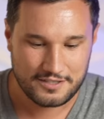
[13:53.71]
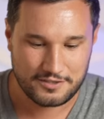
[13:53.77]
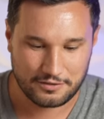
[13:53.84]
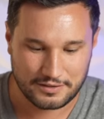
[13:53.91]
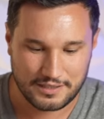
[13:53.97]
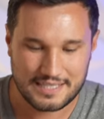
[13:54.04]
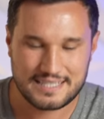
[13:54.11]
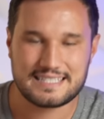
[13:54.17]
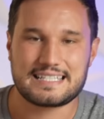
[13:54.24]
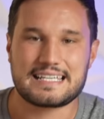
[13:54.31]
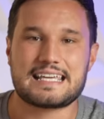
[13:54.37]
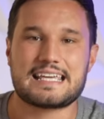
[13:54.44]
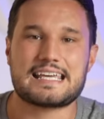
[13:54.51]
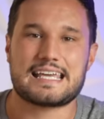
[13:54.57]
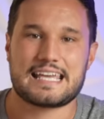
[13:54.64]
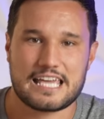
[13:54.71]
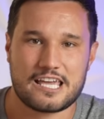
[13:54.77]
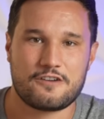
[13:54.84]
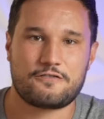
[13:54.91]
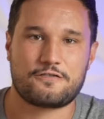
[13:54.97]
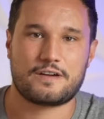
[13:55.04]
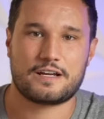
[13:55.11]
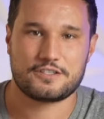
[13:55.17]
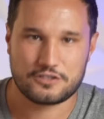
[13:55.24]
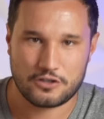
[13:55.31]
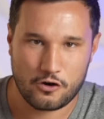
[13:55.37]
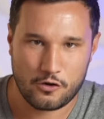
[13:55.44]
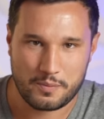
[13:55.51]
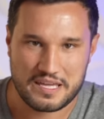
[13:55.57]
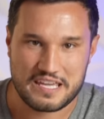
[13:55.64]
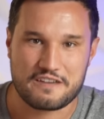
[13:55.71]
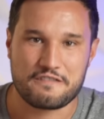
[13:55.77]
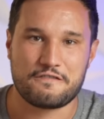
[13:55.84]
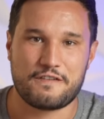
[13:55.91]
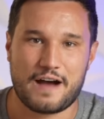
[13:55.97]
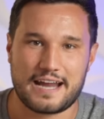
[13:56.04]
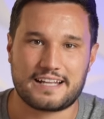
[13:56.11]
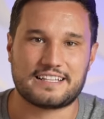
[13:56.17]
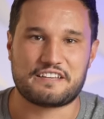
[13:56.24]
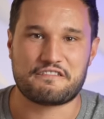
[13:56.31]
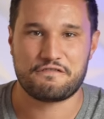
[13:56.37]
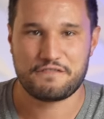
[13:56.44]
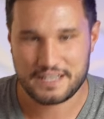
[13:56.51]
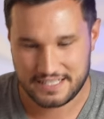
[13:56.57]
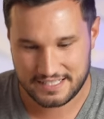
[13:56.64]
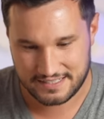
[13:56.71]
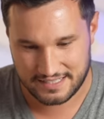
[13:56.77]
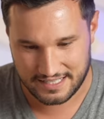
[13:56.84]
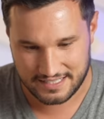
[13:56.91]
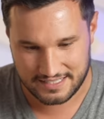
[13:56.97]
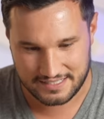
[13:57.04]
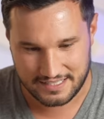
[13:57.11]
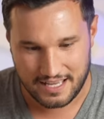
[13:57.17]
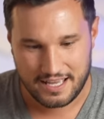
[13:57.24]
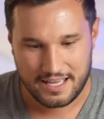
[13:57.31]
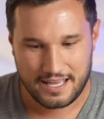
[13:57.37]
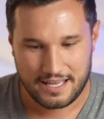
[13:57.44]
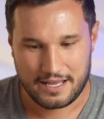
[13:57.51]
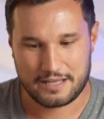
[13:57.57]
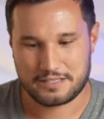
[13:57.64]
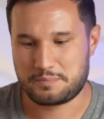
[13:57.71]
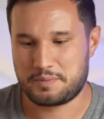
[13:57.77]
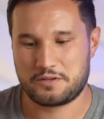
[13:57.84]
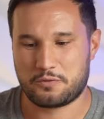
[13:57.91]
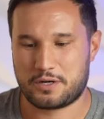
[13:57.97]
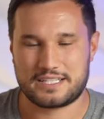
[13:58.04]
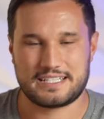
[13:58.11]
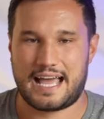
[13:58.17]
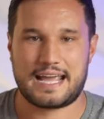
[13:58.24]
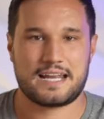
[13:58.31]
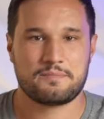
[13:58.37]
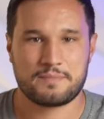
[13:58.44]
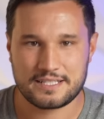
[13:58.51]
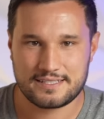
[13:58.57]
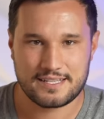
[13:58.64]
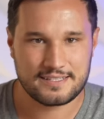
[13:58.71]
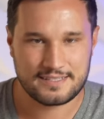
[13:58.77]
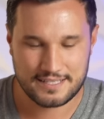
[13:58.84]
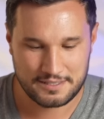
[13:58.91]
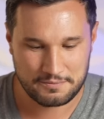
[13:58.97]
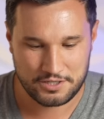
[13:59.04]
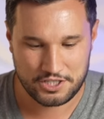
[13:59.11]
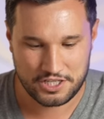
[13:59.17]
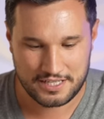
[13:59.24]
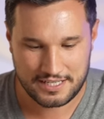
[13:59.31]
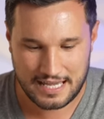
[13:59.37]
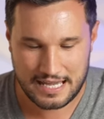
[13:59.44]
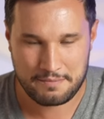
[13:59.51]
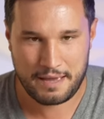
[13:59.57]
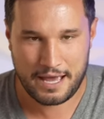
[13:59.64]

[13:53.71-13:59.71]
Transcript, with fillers: So let's see if Adobe finally fixed this. It's been, what, nine months since this machine came